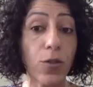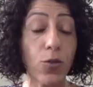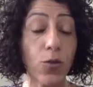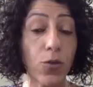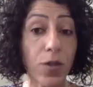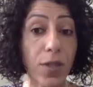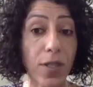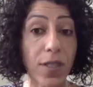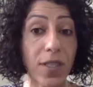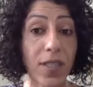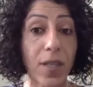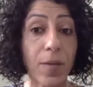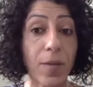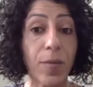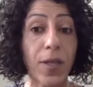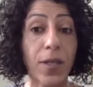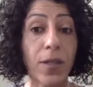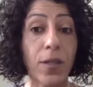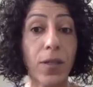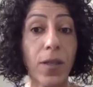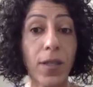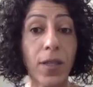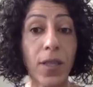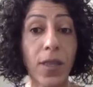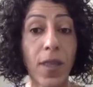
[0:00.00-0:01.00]
tourism
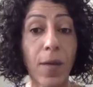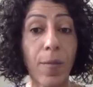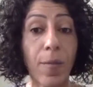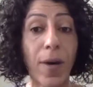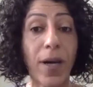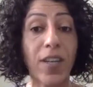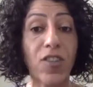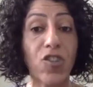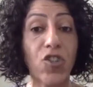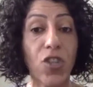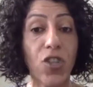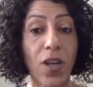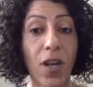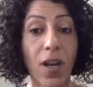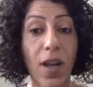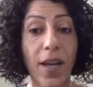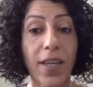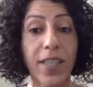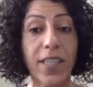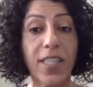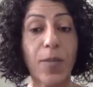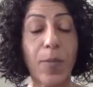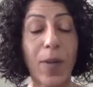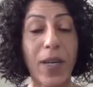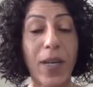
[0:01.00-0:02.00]
in the
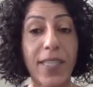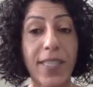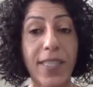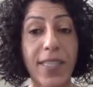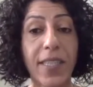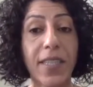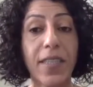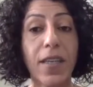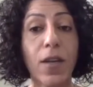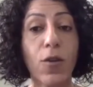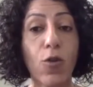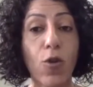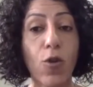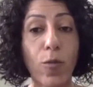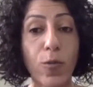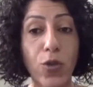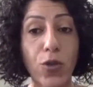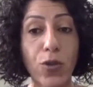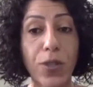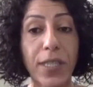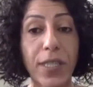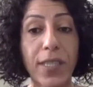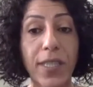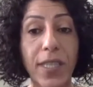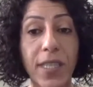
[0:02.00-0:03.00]
marginalized Palestinian
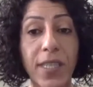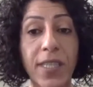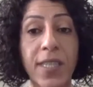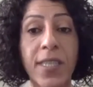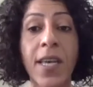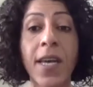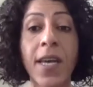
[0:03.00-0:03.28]
communities,